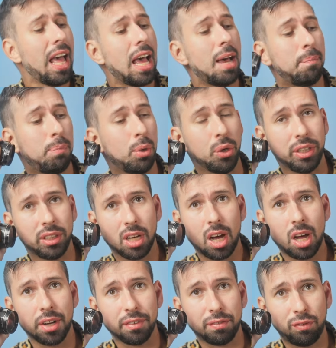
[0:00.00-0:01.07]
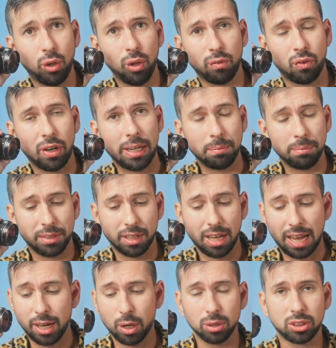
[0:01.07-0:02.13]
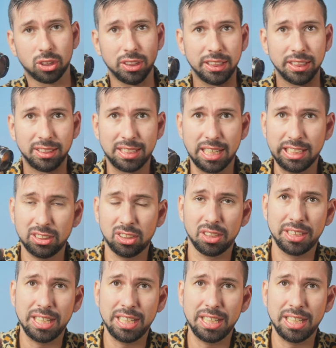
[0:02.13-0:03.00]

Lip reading: and put it on full frame. I also did test on